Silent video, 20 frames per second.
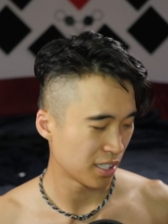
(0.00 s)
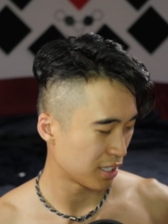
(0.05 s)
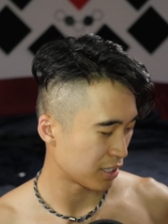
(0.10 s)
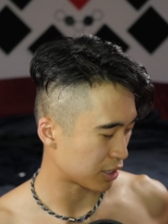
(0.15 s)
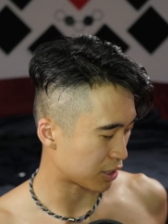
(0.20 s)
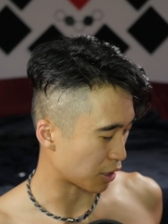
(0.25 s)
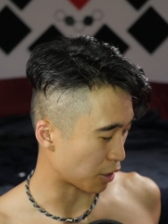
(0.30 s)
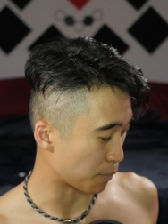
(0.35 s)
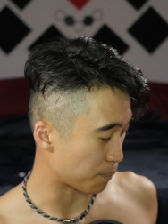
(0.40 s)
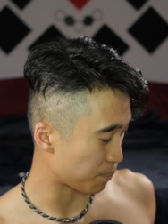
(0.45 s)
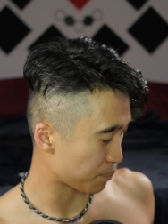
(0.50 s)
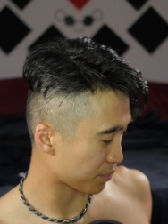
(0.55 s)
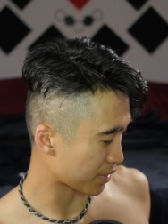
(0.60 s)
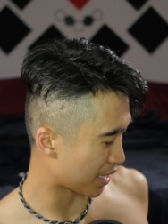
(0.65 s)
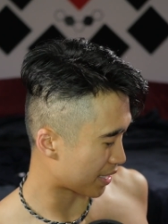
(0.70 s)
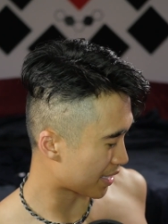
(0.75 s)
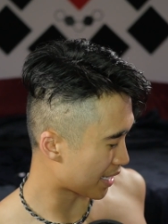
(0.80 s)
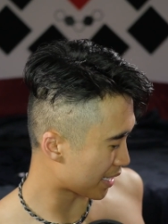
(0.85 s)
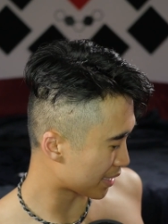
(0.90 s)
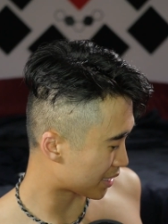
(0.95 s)
So
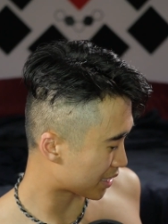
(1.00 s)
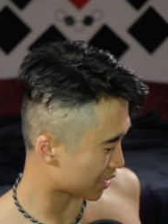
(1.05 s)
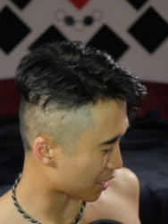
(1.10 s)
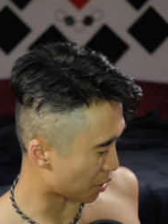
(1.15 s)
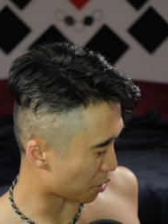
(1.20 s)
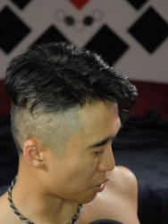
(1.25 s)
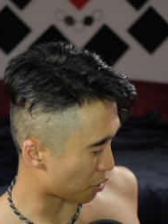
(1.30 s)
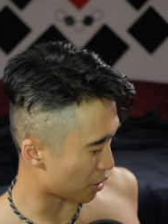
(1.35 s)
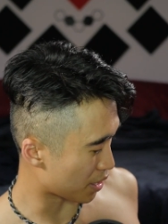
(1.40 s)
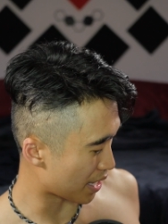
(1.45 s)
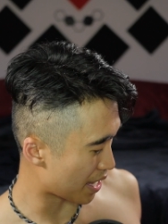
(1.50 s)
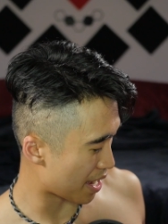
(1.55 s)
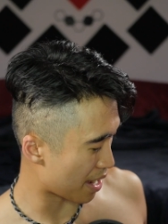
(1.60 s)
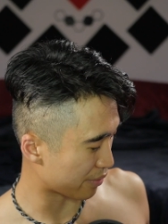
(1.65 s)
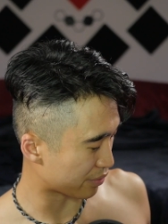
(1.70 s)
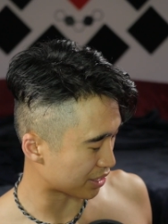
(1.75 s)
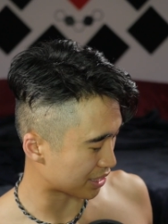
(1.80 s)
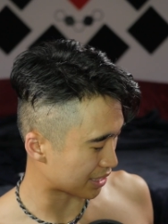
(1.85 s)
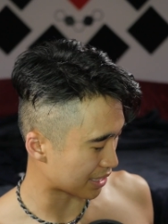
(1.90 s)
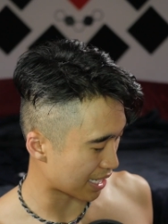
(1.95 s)
that's all I
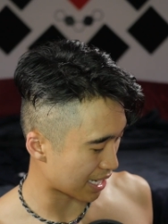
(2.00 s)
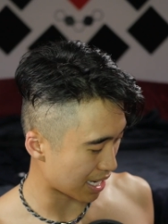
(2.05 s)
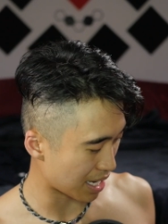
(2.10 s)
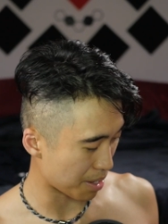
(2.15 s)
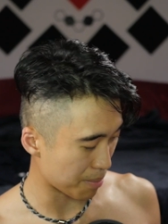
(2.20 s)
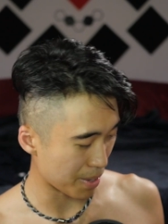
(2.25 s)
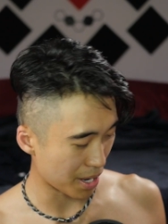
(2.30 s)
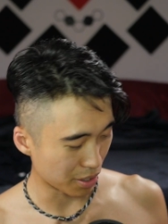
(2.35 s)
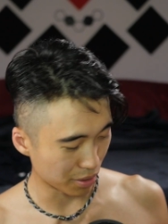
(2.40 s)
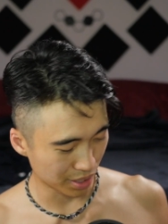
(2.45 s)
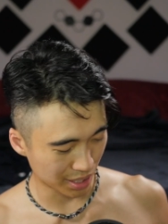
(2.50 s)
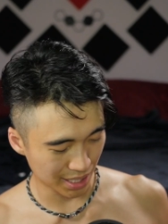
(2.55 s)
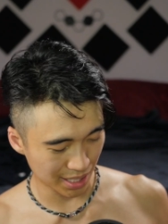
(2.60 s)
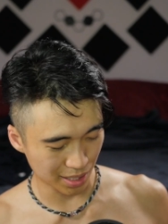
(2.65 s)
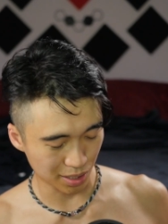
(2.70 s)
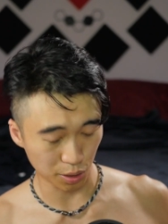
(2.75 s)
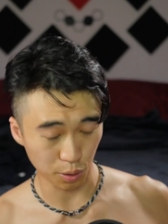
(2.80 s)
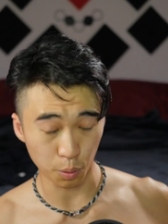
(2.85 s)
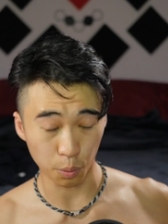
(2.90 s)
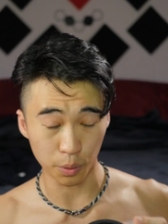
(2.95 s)
have to say about the
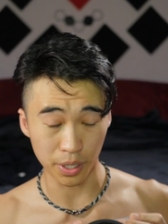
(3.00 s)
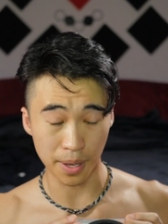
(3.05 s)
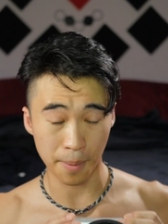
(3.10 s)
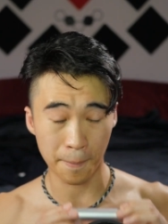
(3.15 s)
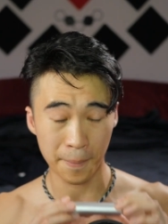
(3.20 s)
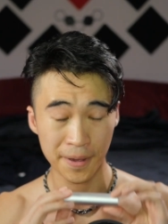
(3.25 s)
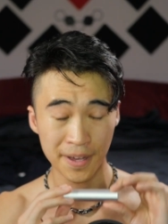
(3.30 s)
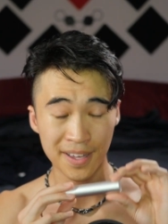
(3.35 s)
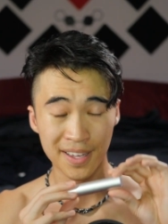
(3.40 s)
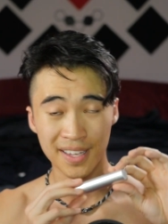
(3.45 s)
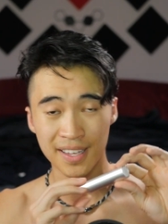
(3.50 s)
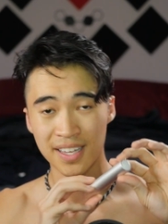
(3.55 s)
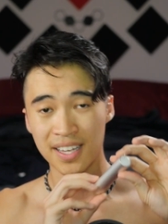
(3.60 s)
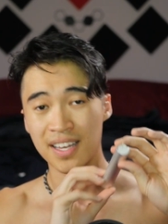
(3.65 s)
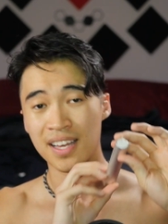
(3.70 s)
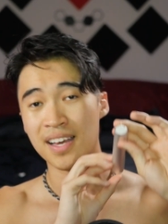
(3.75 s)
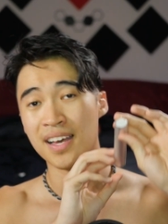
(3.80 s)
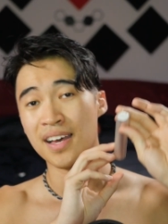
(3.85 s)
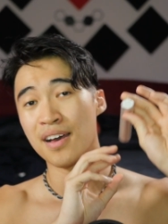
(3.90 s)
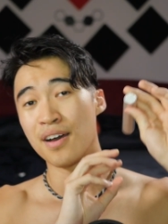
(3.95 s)
Quip
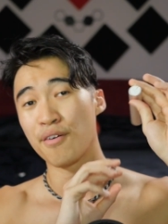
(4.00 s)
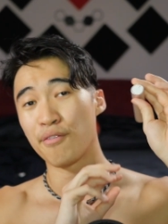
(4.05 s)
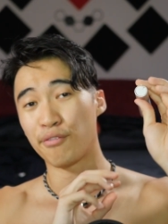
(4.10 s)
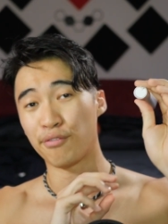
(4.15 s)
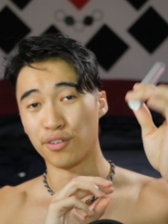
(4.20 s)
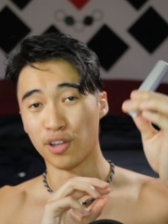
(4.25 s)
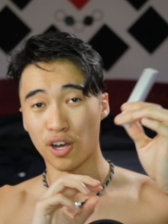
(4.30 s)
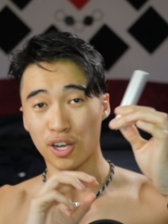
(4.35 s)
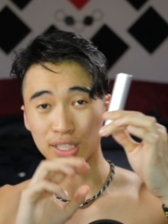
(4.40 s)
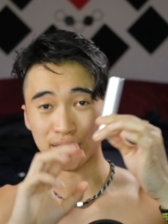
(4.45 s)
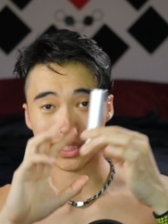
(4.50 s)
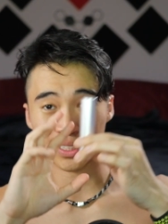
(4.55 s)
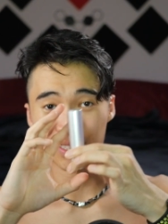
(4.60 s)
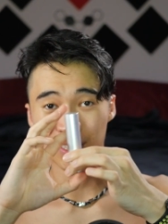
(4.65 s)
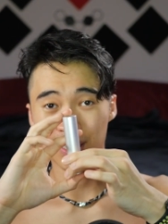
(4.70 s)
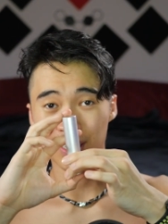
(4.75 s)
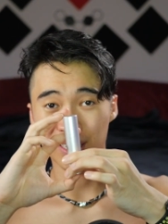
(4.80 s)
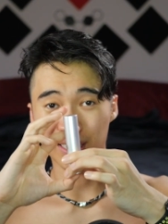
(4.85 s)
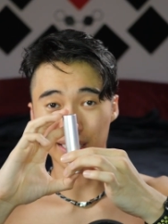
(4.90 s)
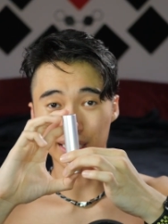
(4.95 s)
Floss
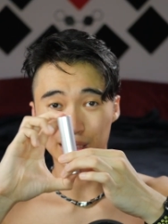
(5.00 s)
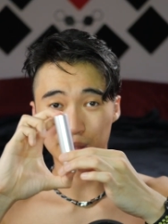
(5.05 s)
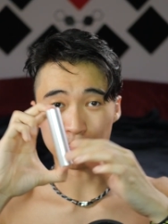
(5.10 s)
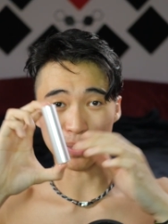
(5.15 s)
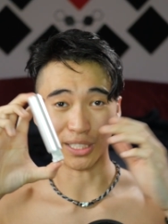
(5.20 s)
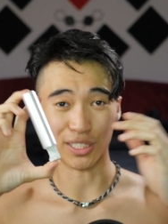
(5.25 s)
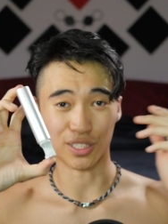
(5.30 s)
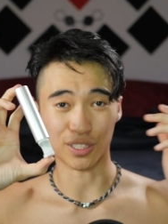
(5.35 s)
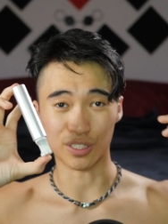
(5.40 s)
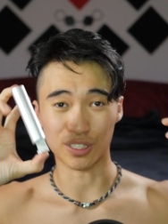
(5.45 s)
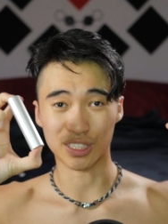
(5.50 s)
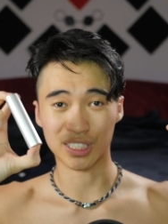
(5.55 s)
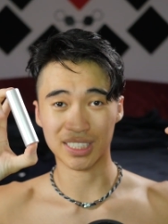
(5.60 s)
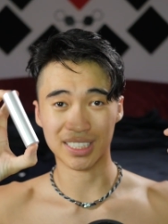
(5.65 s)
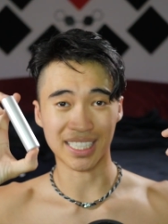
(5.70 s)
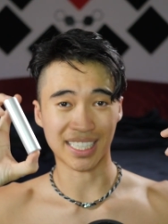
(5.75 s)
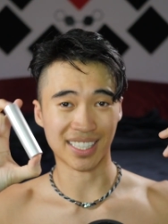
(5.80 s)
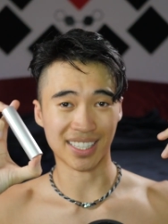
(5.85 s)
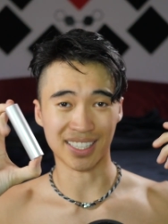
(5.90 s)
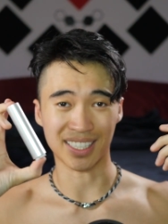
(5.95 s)
dispenser
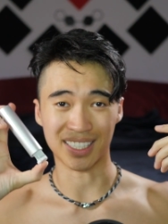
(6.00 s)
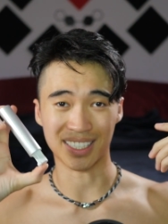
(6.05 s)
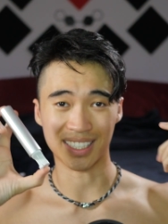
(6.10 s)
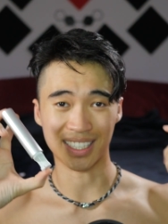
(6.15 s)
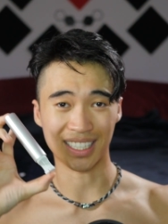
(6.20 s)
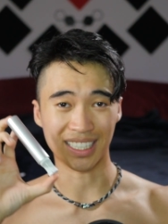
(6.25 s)
stick thing.